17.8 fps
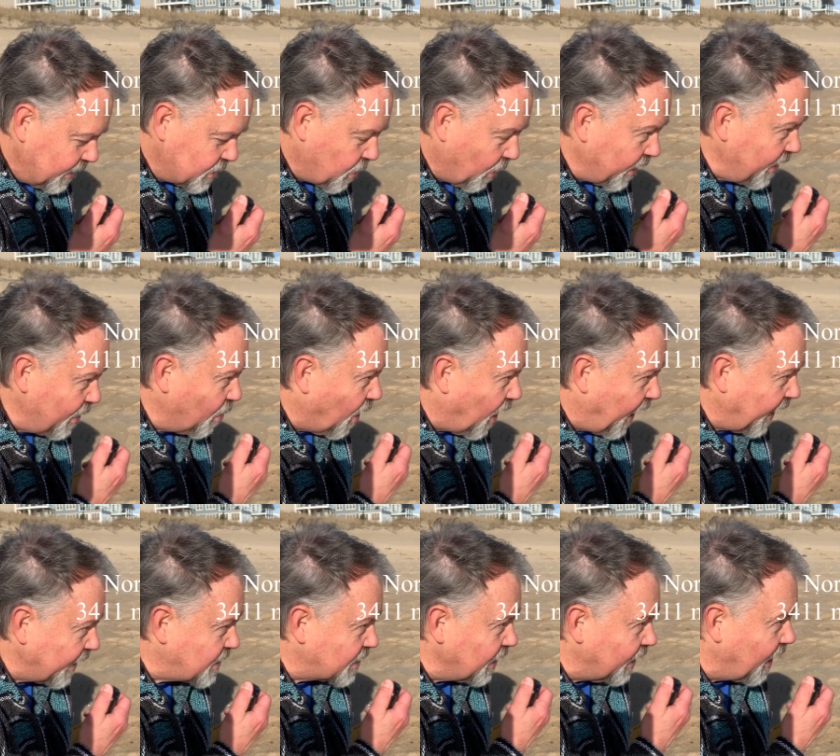20
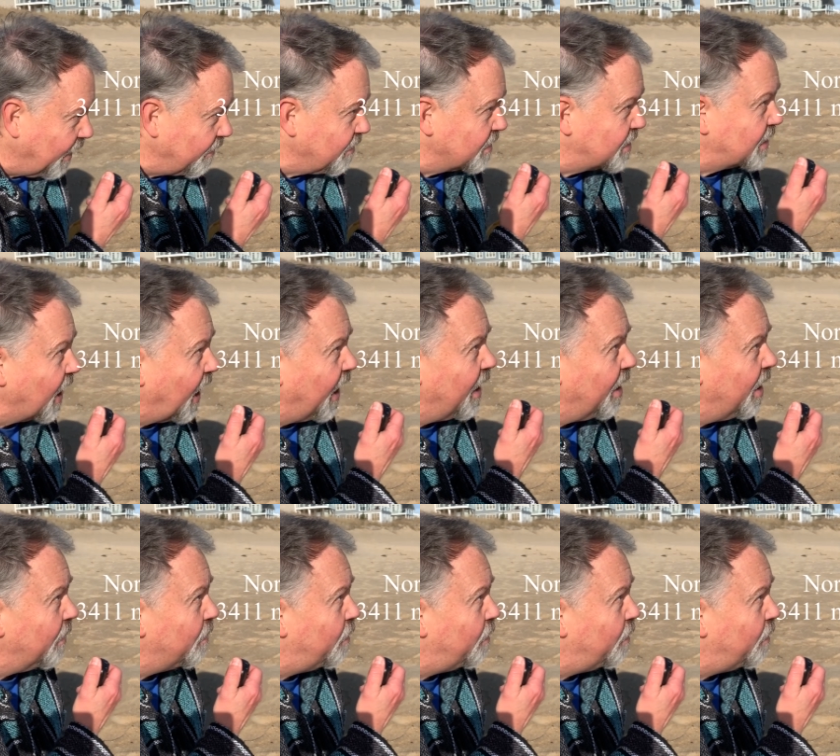watts, and I just got a,